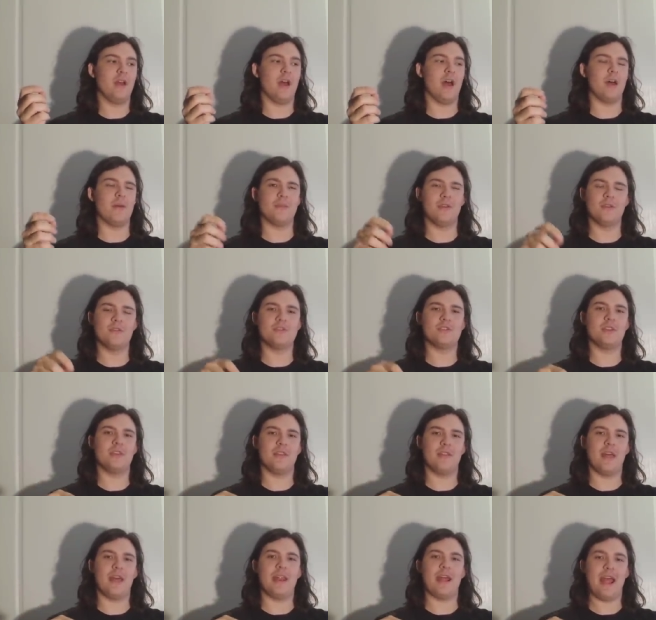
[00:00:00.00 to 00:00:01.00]
Um,
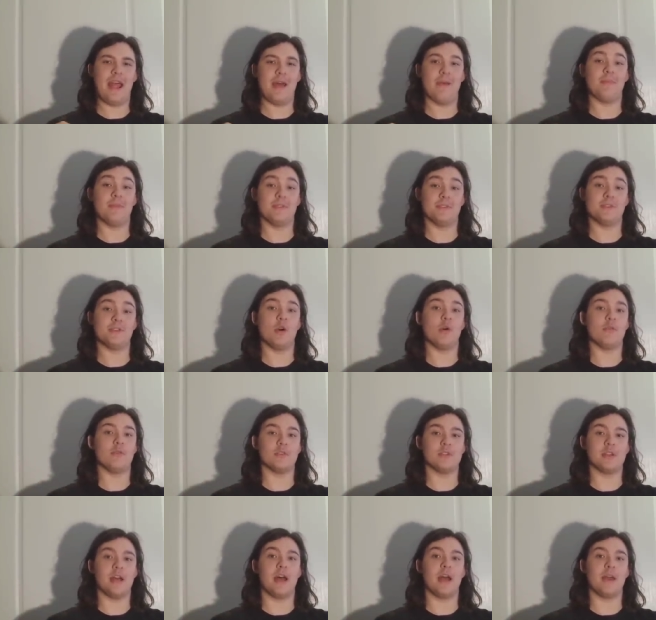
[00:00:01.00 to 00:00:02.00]
usually that happens
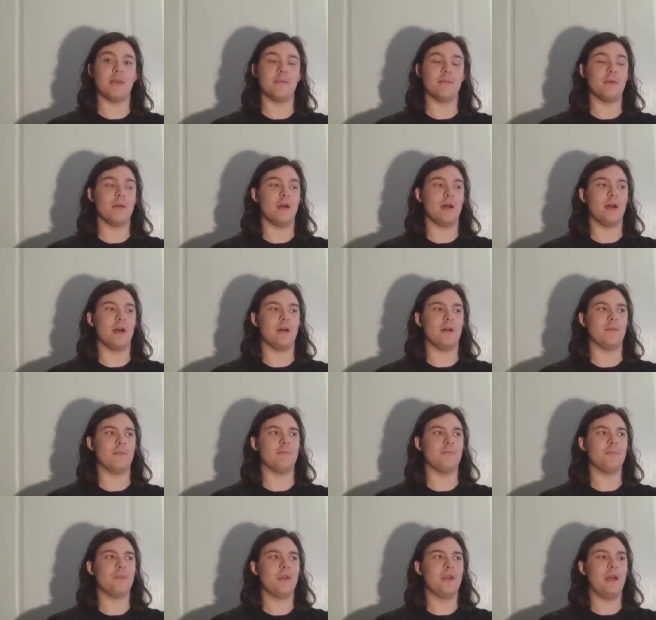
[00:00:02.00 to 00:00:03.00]
over time.
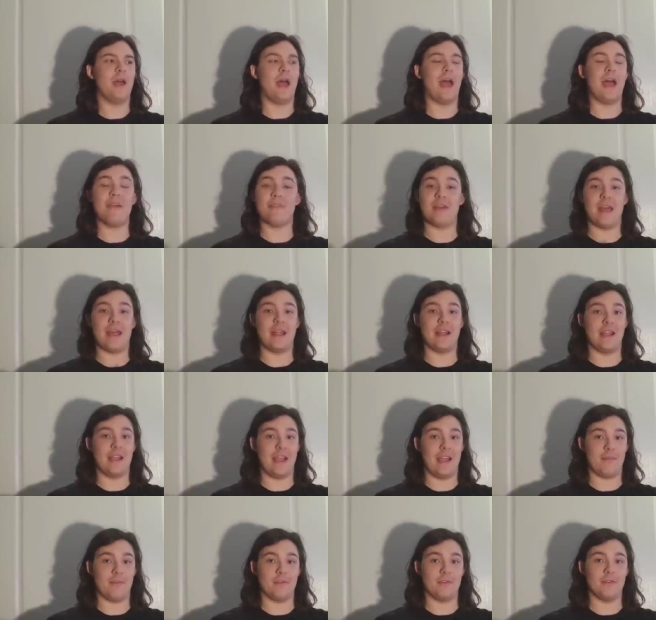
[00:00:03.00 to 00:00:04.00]
Um, I haven't had it
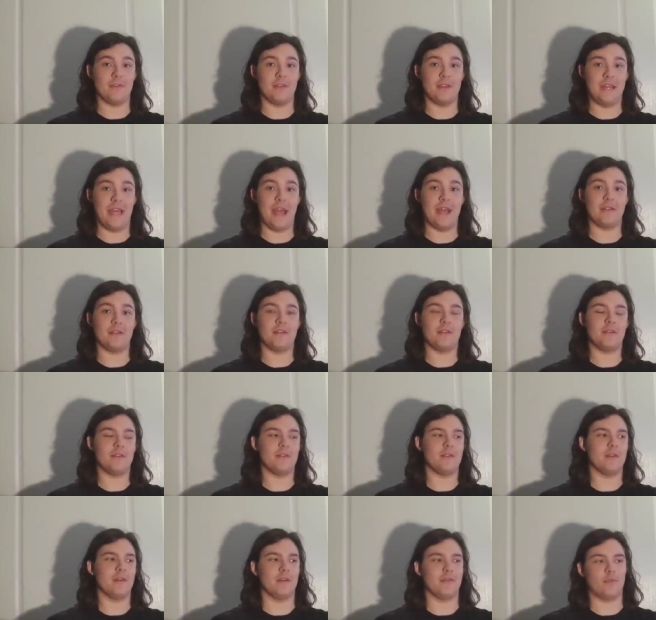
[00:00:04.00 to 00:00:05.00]
happen yet.
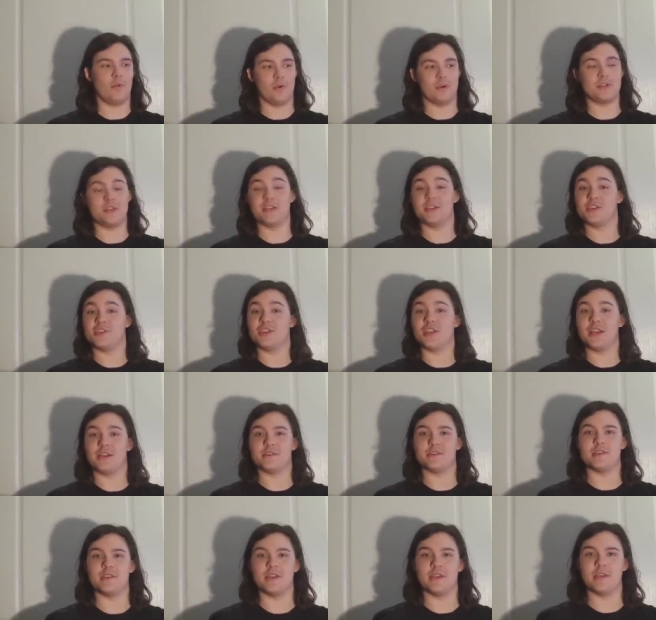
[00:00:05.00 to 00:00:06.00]
Uh, of course, I just
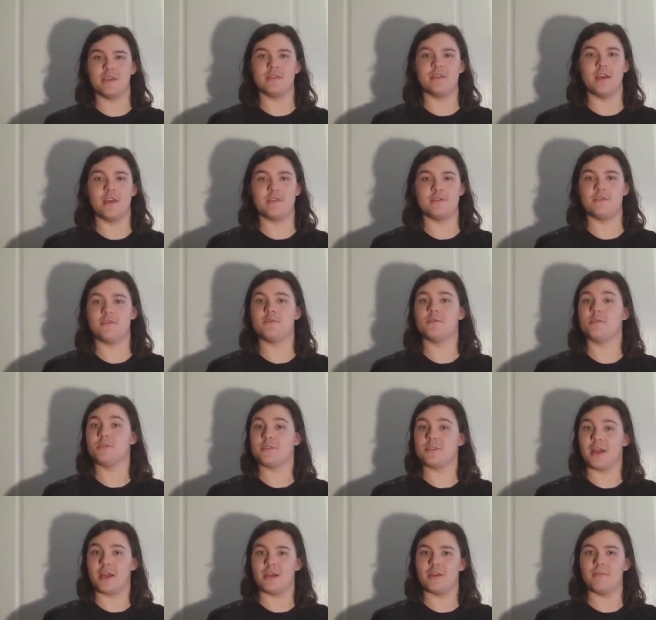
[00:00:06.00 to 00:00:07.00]
changed the nozzle, so
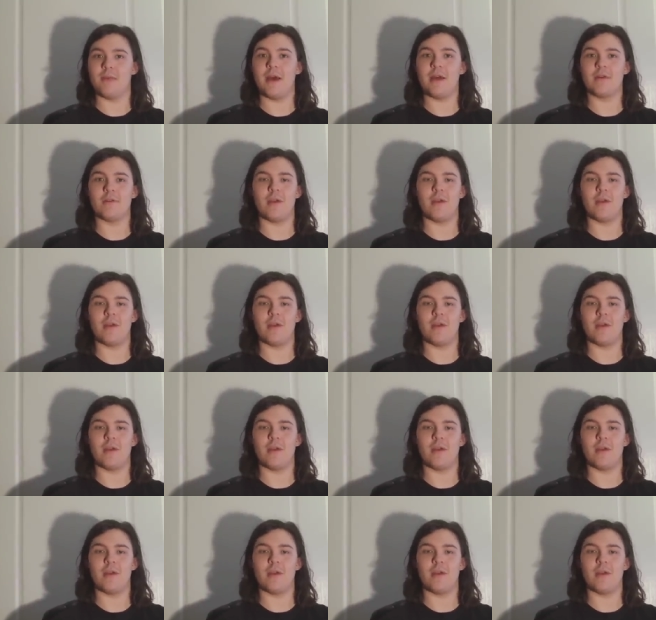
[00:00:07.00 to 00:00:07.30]
it's not going to